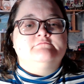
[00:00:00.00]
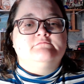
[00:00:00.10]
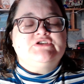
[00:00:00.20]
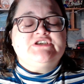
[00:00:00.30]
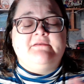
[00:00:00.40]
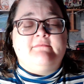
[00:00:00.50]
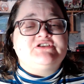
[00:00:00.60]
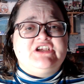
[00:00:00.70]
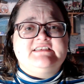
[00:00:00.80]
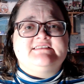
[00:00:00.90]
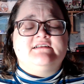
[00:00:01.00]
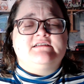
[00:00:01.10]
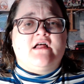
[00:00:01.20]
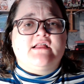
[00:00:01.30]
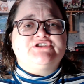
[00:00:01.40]
she still
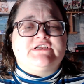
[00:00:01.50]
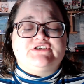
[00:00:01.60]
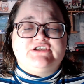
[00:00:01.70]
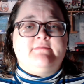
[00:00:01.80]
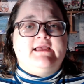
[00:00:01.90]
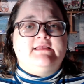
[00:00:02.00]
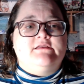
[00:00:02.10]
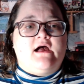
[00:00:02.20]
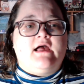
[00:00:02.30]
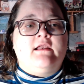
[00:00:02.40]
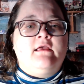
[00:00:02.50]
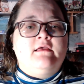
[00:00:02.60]
acknowledged that she might not